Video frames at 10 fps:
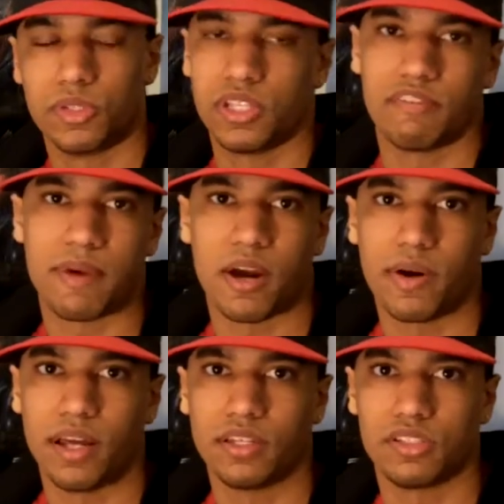The reason they have
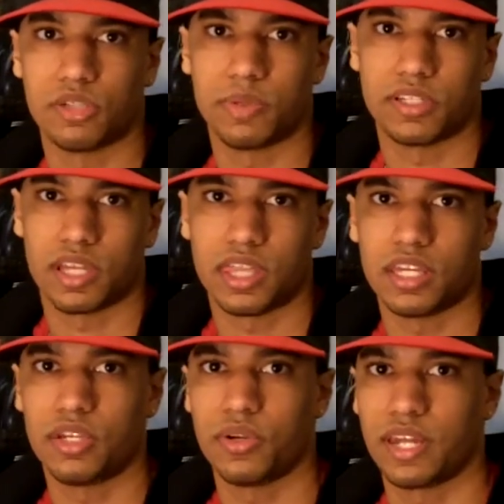power alleys is because I
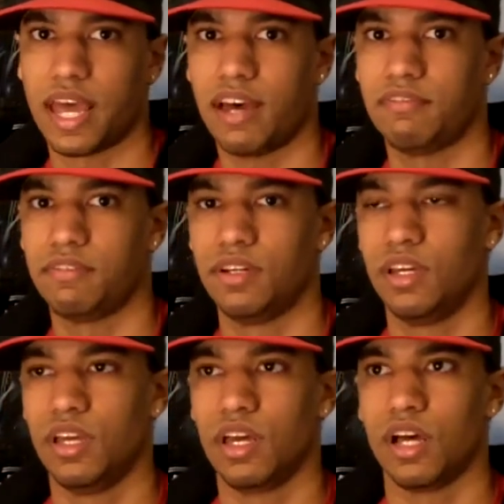think you can have
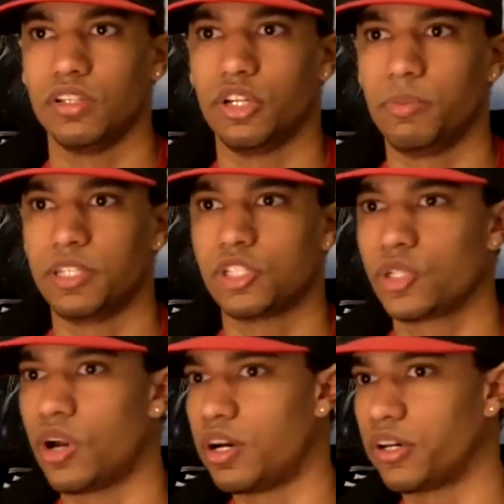a little bit
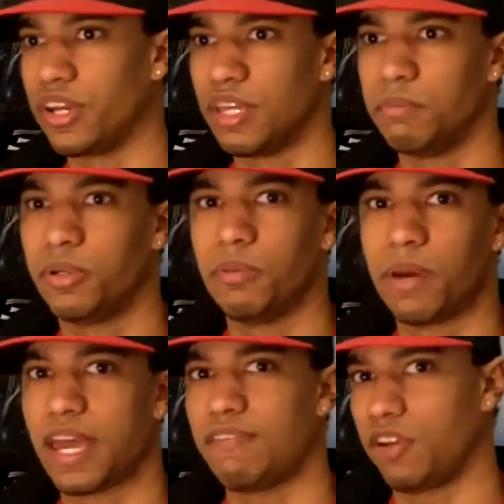stronger input
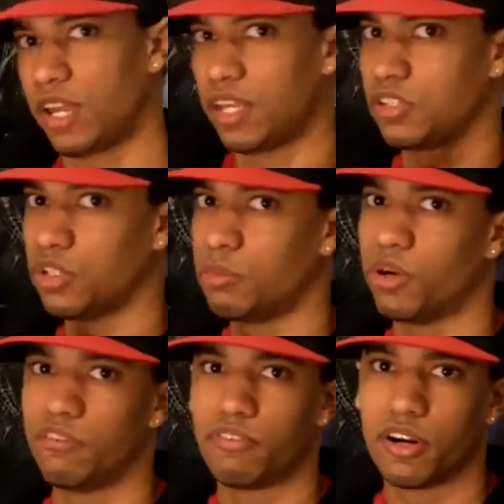by having your hands a little
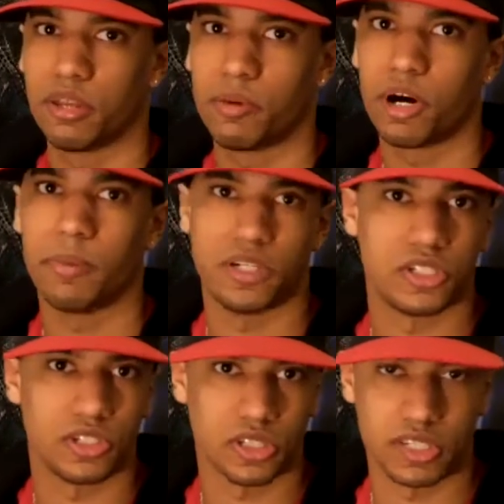more in front of the ball, but you're
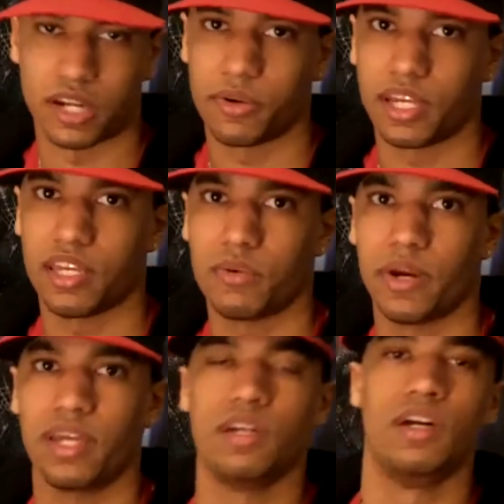still centering it in a
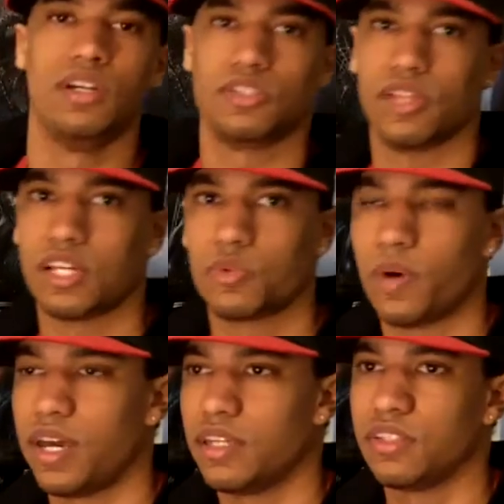way. So that's
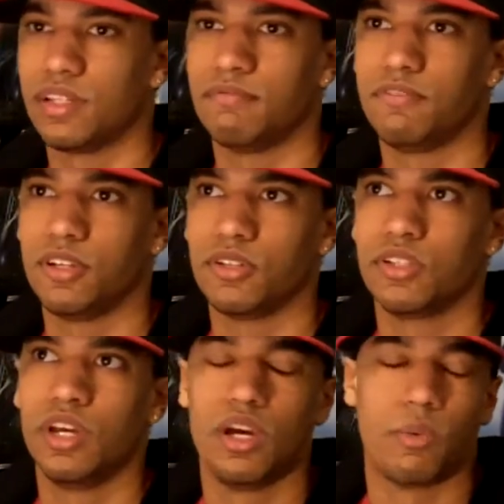why in some
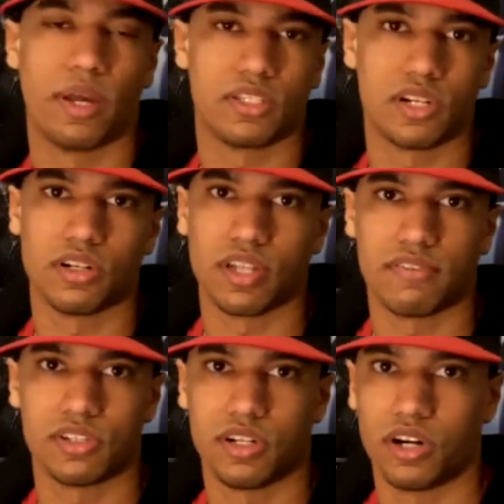fields, right center and
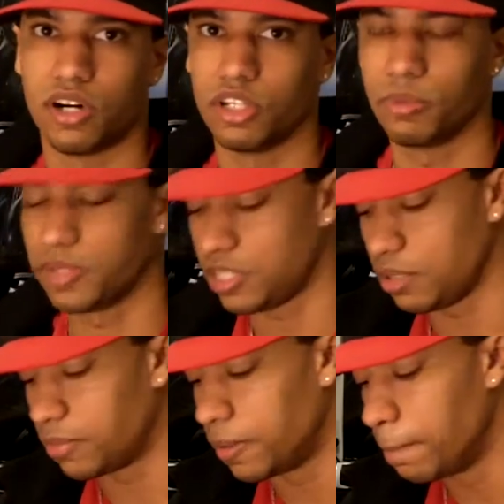left center are a little bit
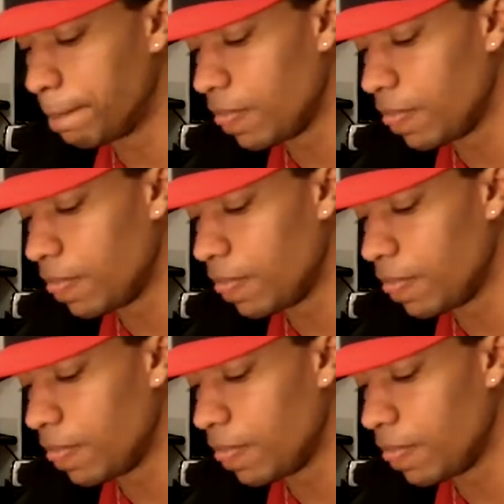deeper.